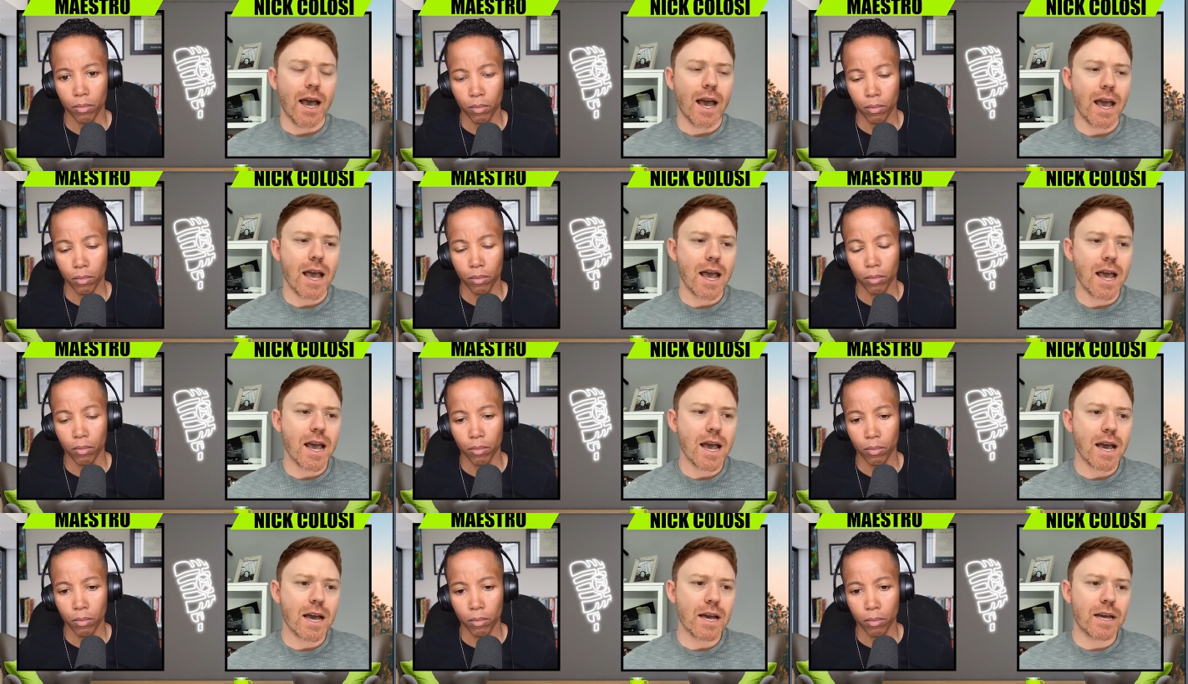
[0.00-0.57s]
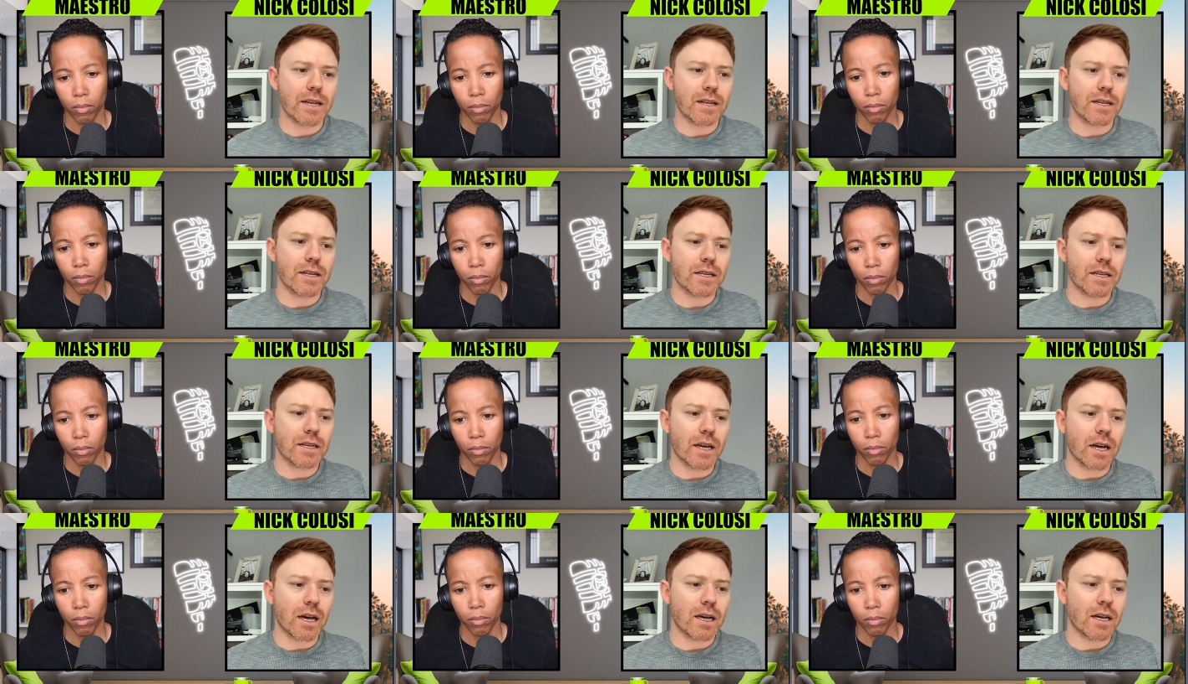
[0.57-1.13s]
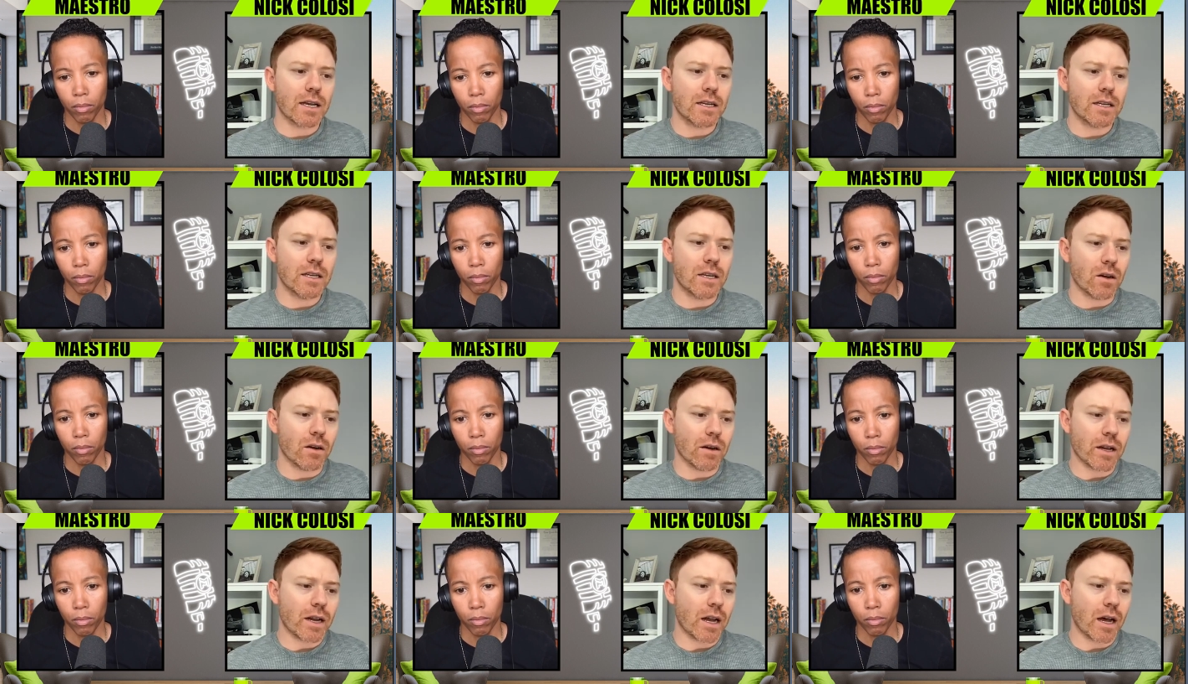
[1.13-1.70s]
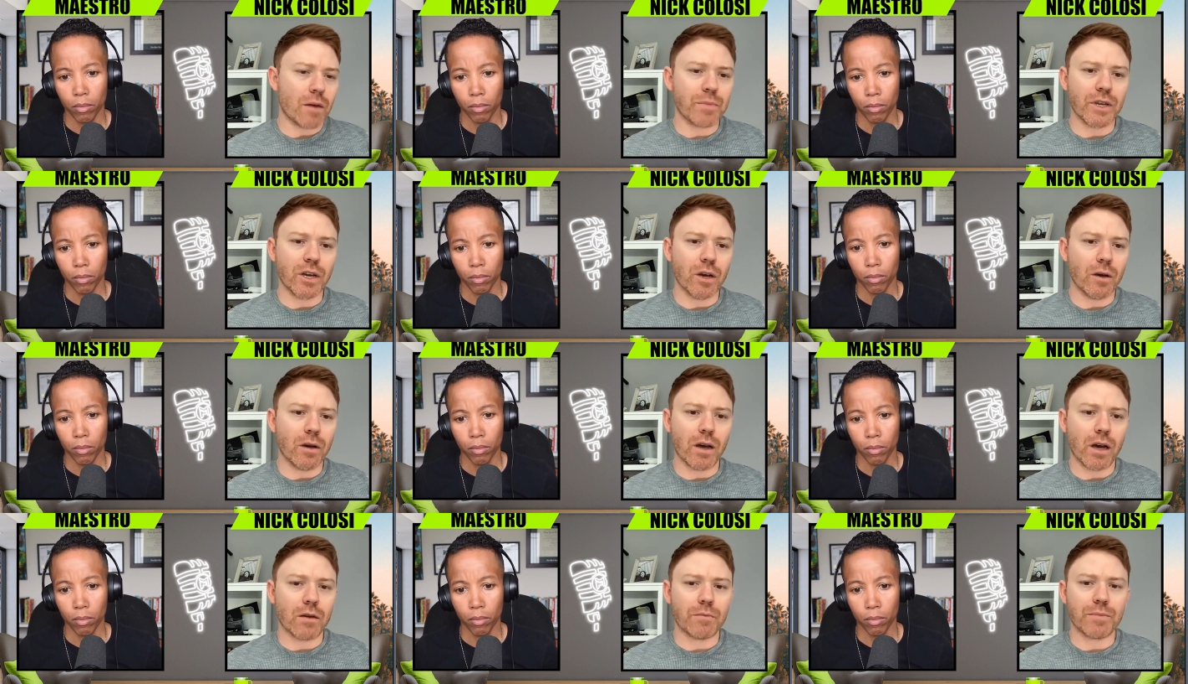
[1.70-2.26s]
Speaker 1: And, you know, and I'll be,
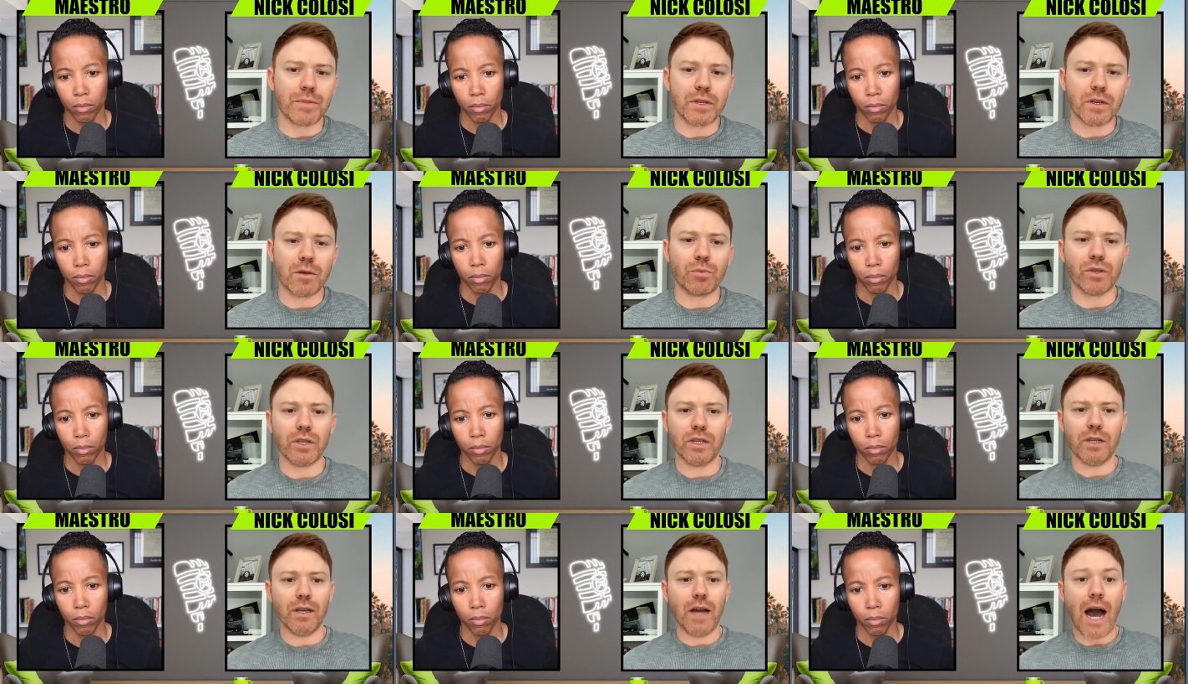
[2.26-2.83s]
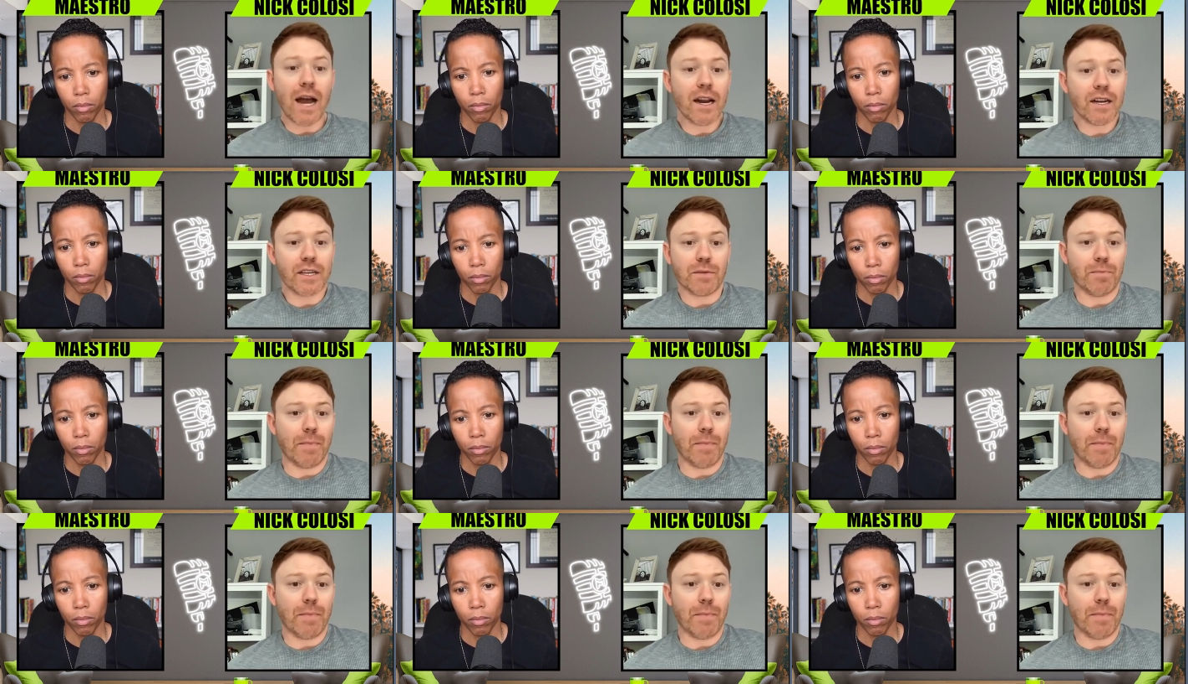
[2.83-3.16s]
I'll be completely honest